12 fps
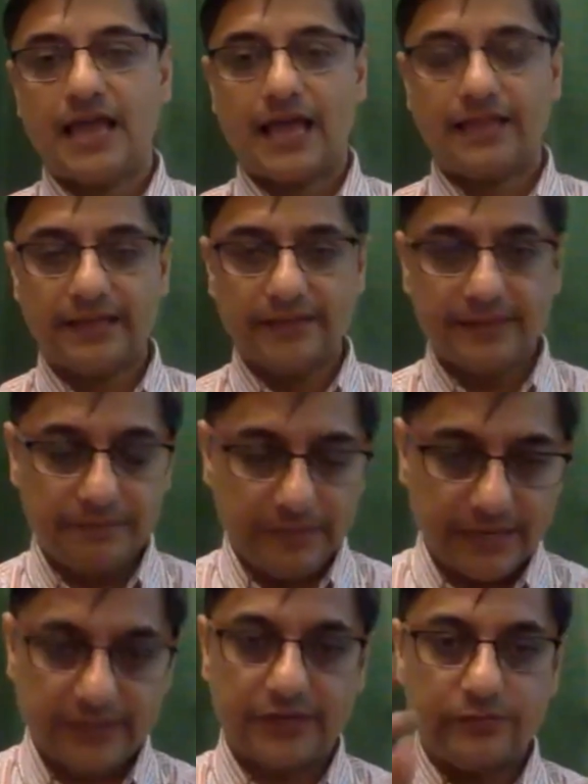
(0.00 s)
And then they
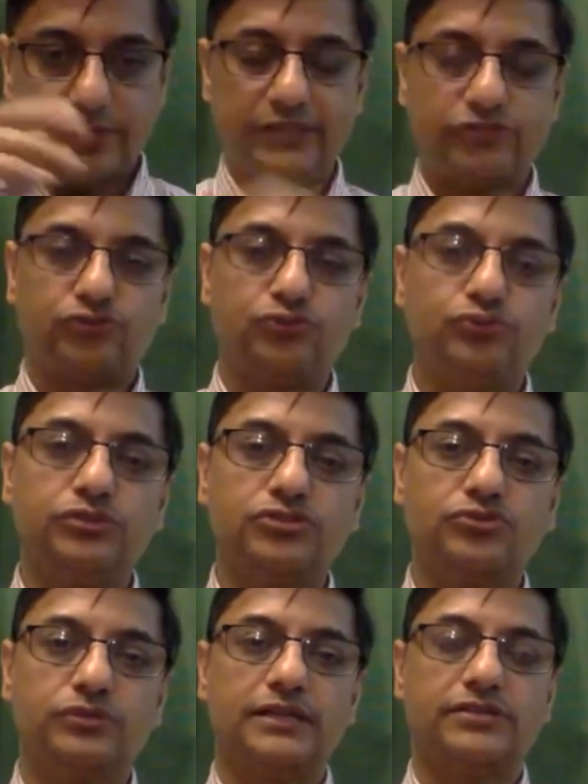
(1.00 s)
made their way through the
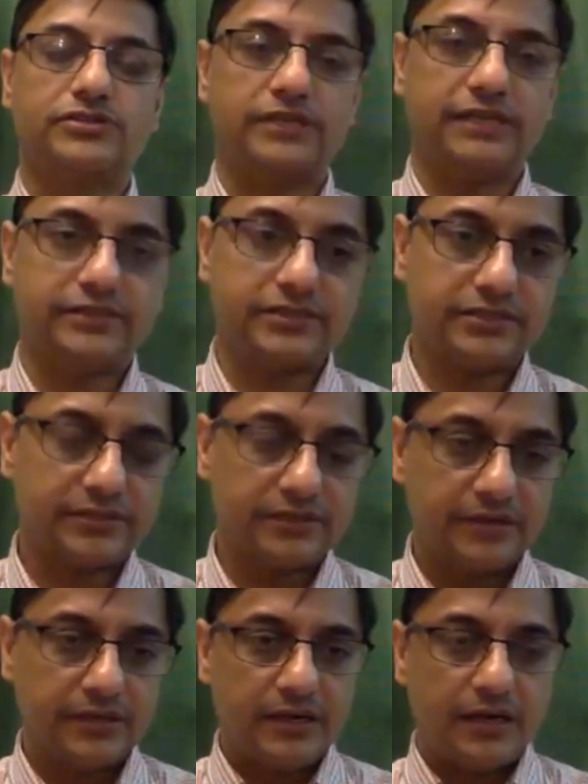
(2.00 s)
Sunda Straits
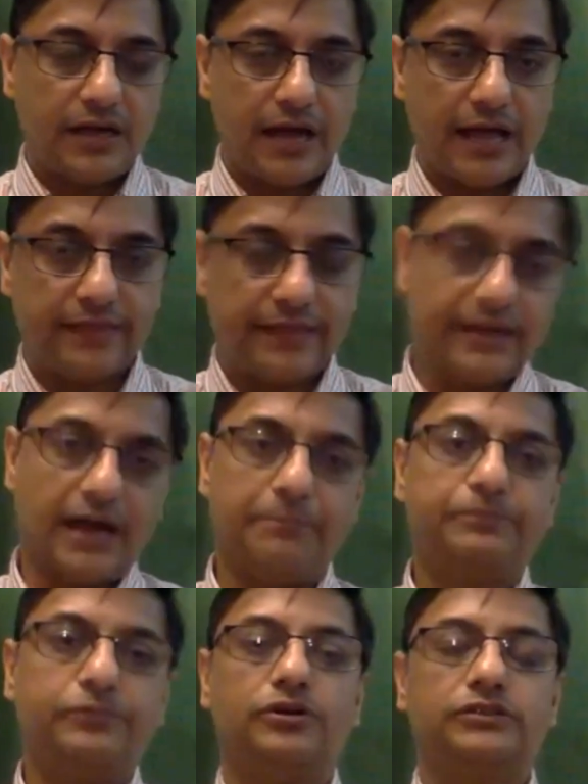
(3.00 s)
and then
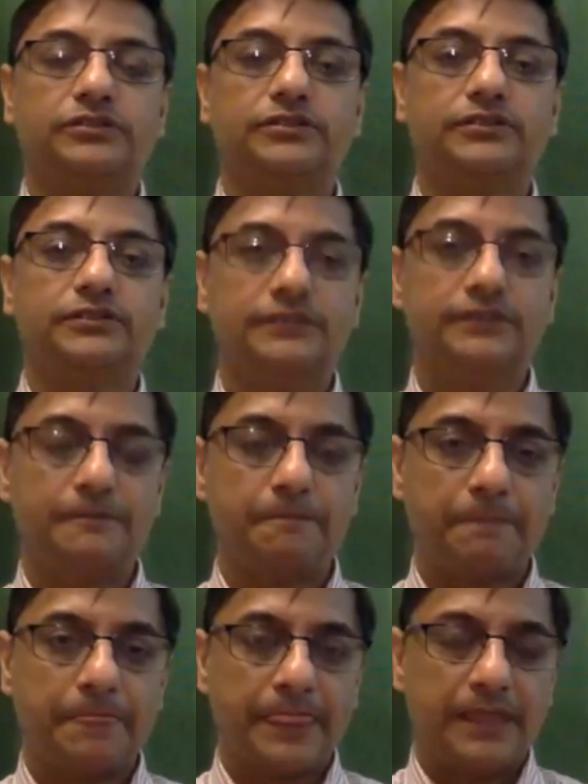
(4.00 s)
up north
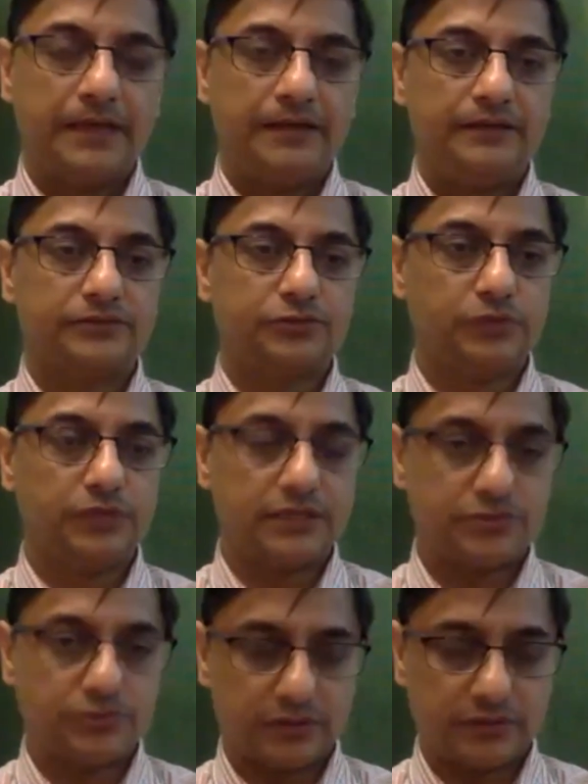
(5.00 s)

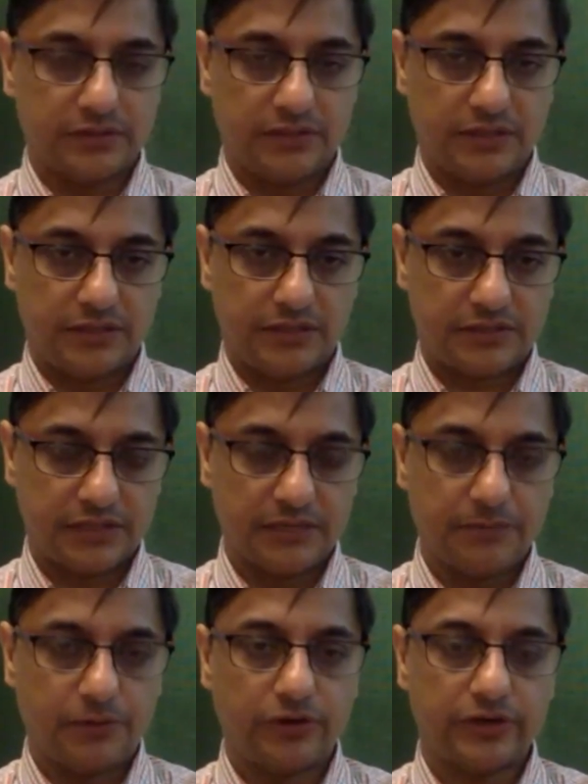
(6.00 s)
towards what uh,
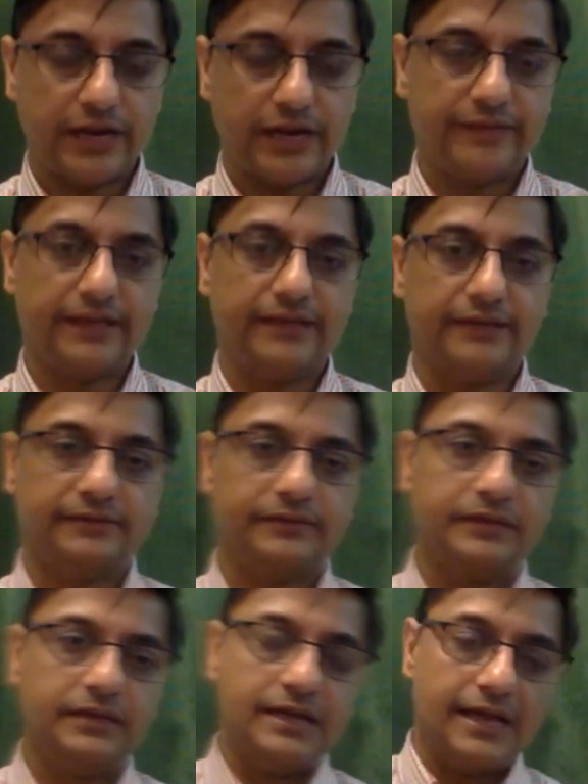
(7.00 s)
Singapore, and then
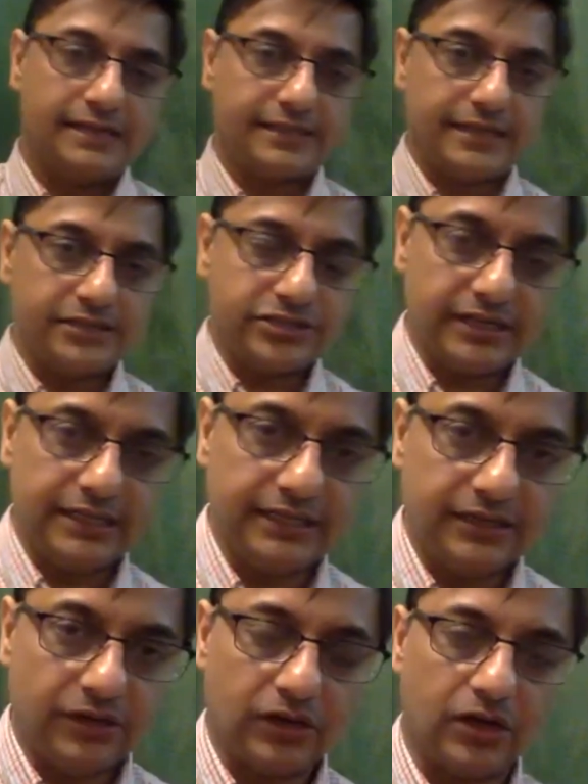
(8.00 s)

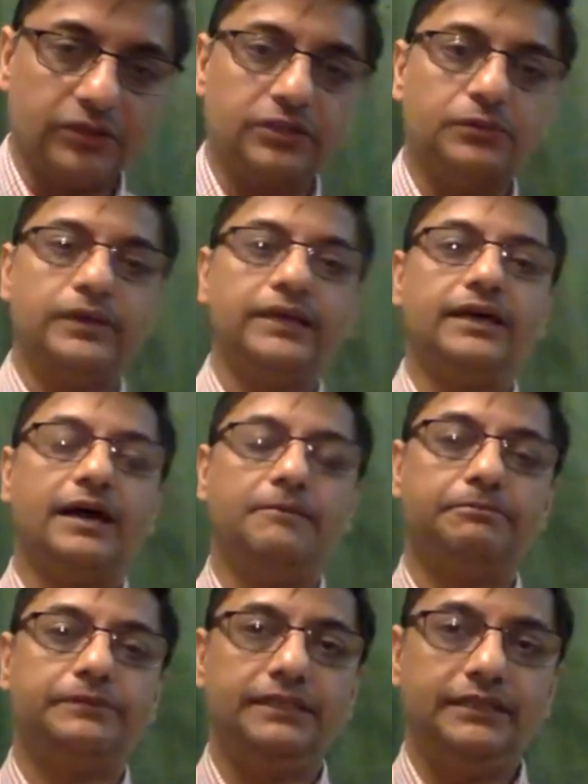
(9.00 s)
essentially along the way
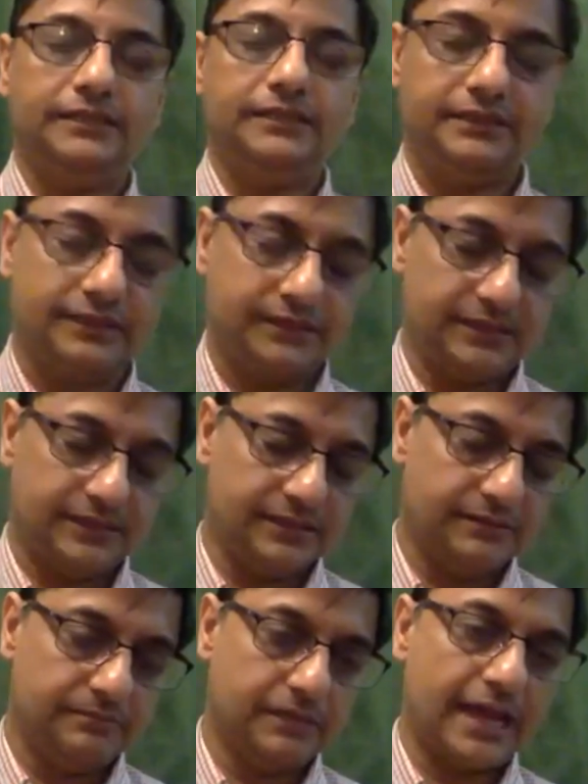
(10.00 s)
up the
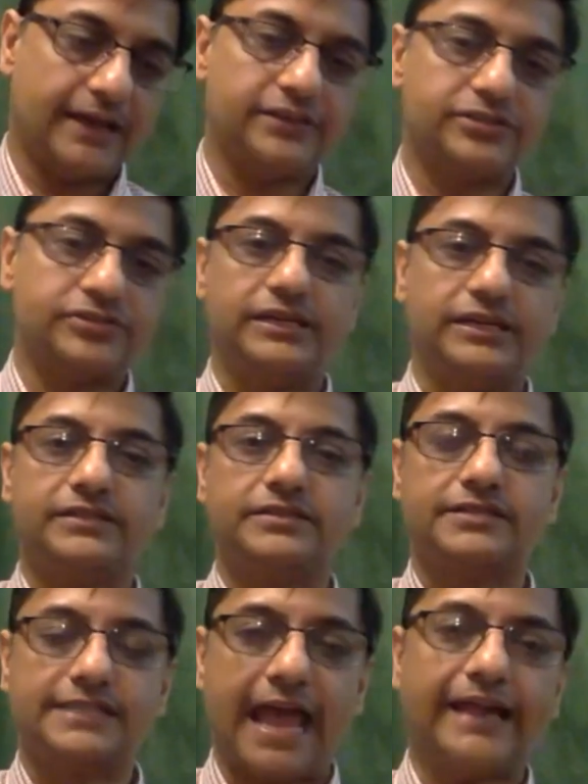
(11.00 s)
Malacca Straits,
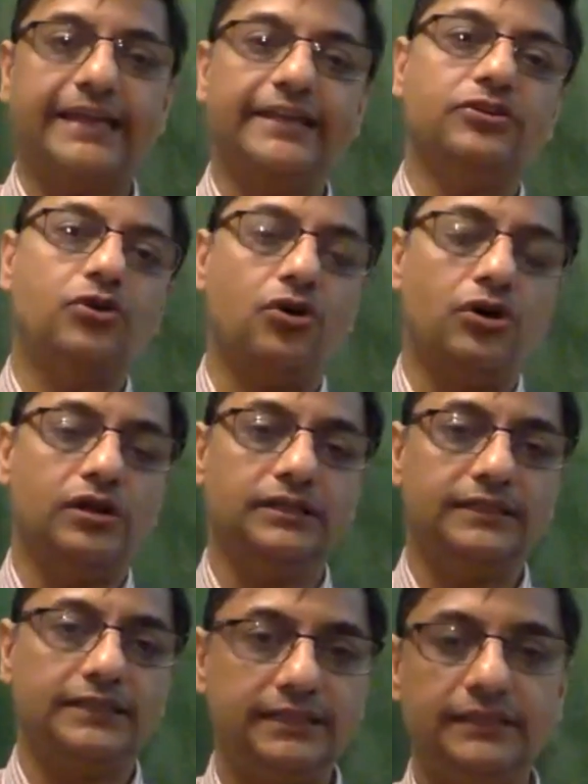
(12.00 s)
sacking all
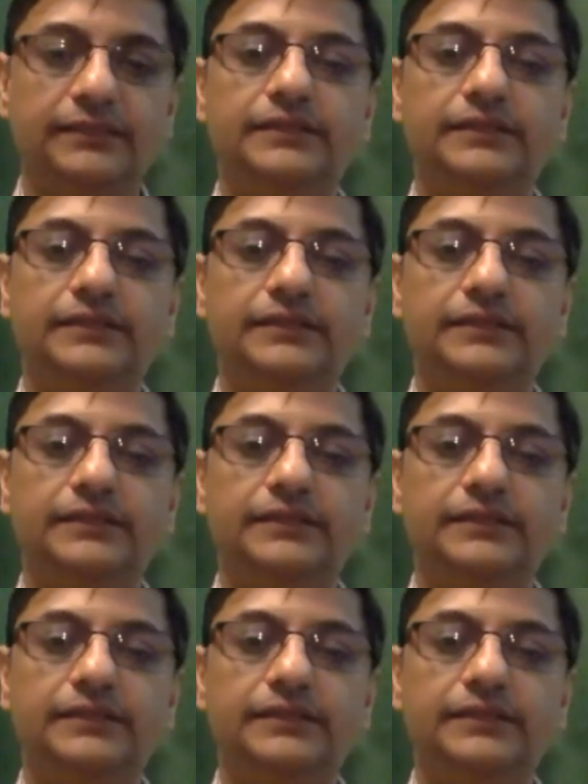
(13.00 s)
the